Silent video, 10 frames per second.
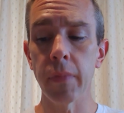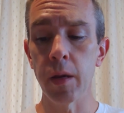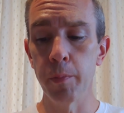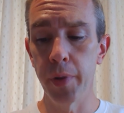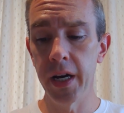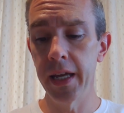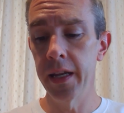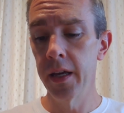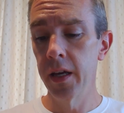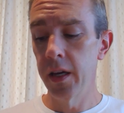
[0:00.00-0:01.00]
But
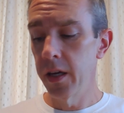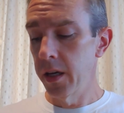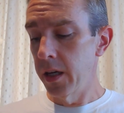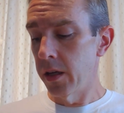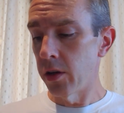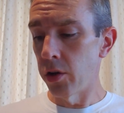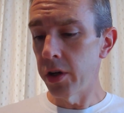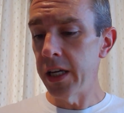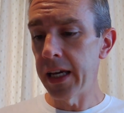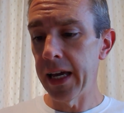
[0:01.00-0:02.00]

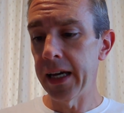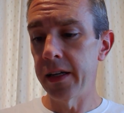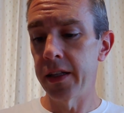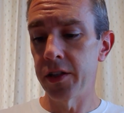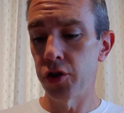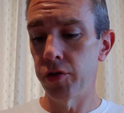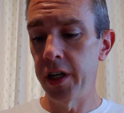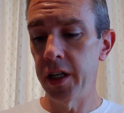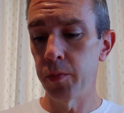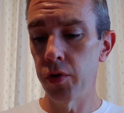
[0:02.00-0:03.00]
looking at this
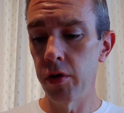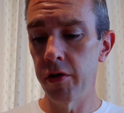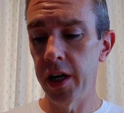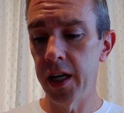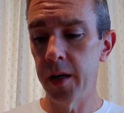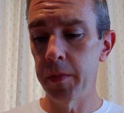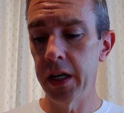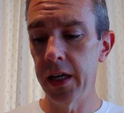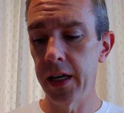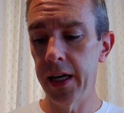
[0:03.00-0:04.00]
training program
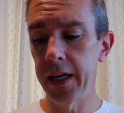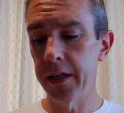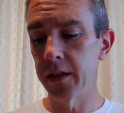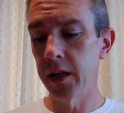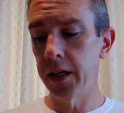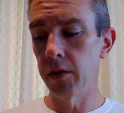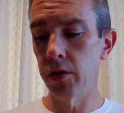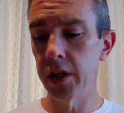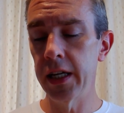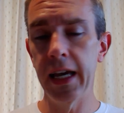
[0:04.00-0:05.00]
and
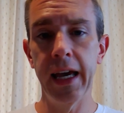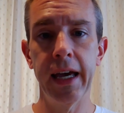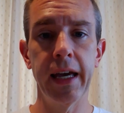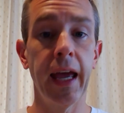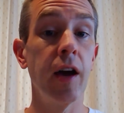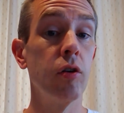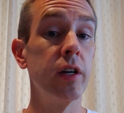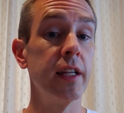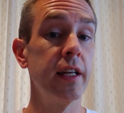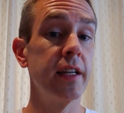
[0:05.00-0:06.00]
looking at how
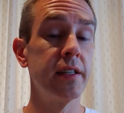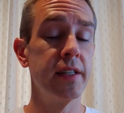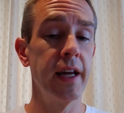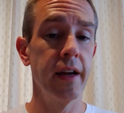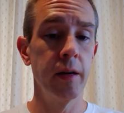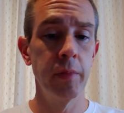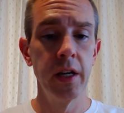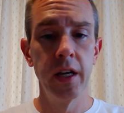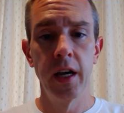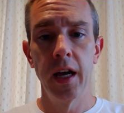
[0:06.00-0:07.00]
it is set up,
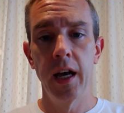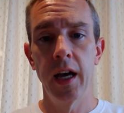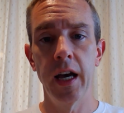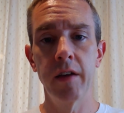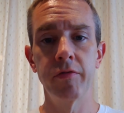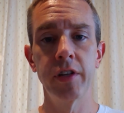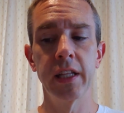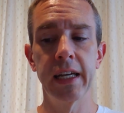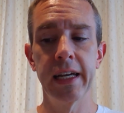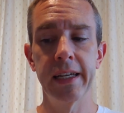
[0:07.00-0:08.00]
I've
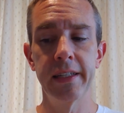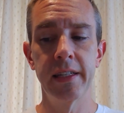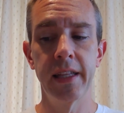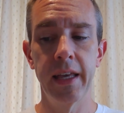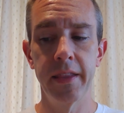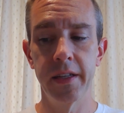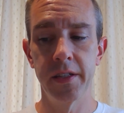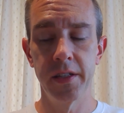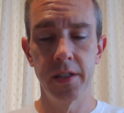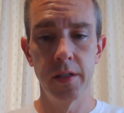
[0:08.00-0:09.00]
realized that
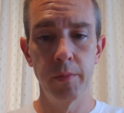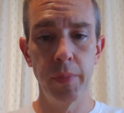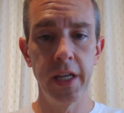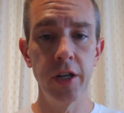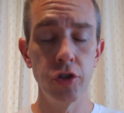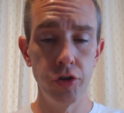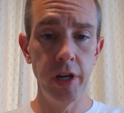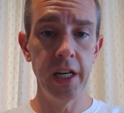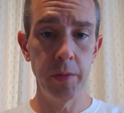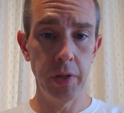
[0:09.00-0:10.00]
this beginner
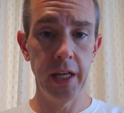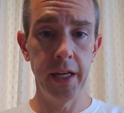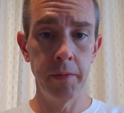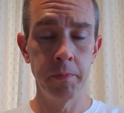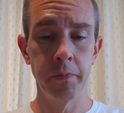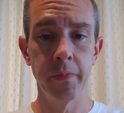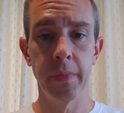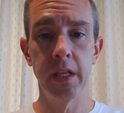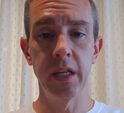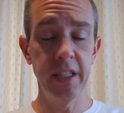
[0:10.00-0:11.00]
training plan
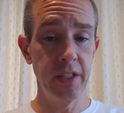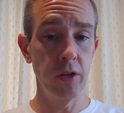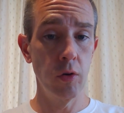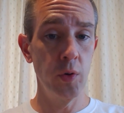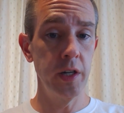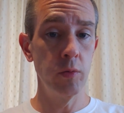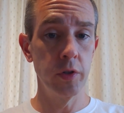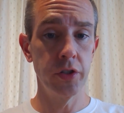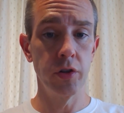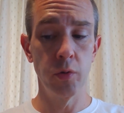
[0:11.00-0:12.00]
isn't quite
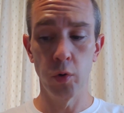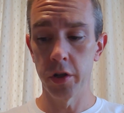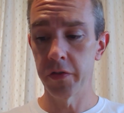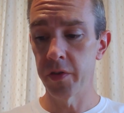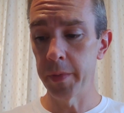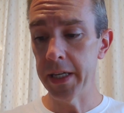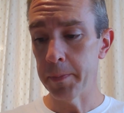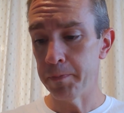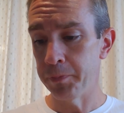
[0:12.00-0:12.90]
what's going to work for me.